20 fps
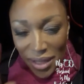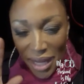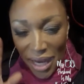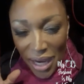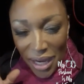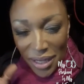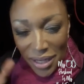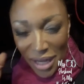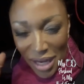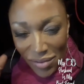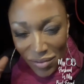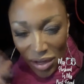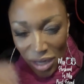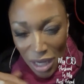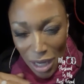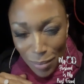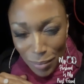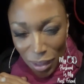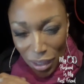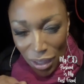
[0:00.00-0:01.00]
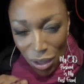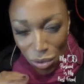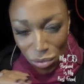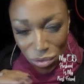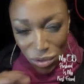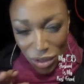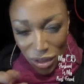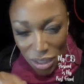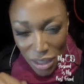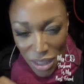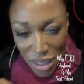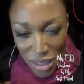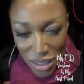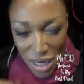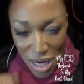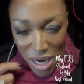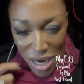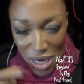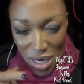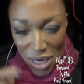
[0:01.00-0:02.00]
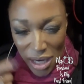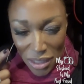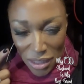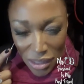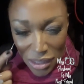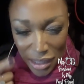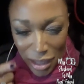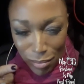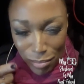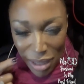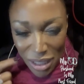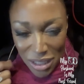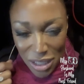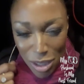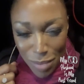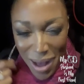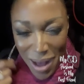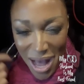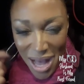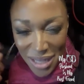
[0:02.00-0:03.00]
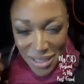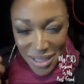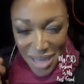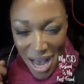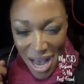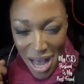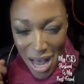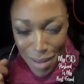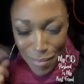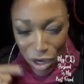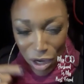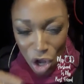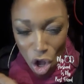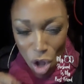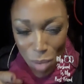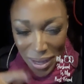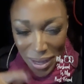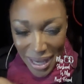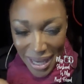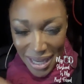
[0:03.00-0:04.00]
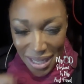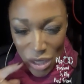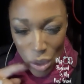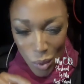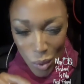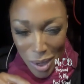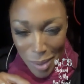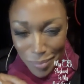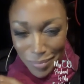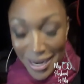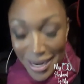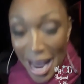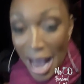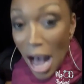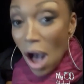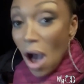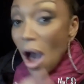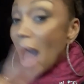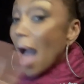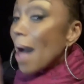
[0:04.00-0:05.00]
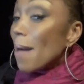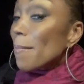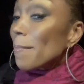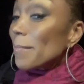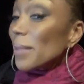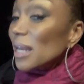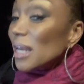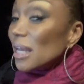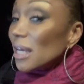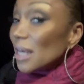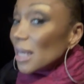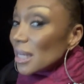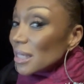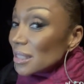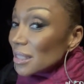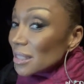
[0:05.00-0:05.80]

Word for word: They ain't even coming close to this. Here's a number to my job. I call me in a whip. Now, how many